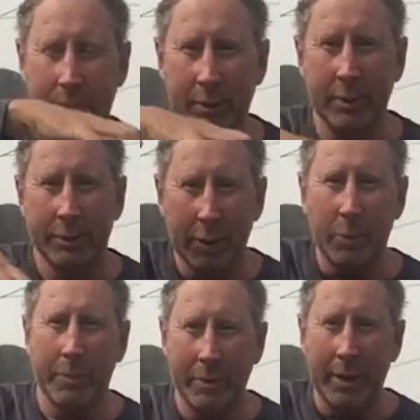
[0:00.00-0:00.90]
It doesn't go
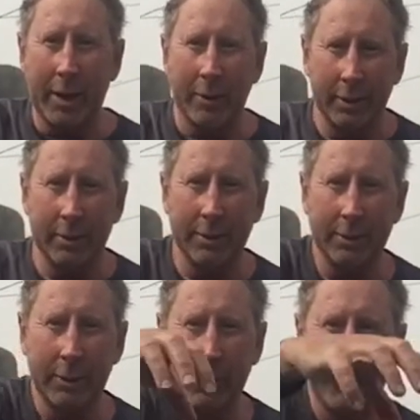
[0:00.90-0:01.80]
up and down like this,
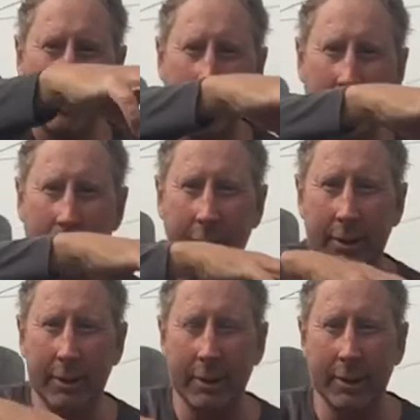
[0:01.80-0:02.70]
it goes around like
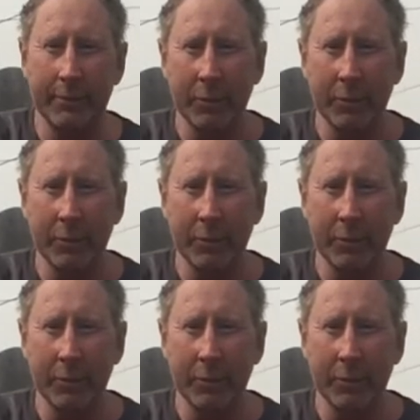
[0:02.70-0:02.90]
this.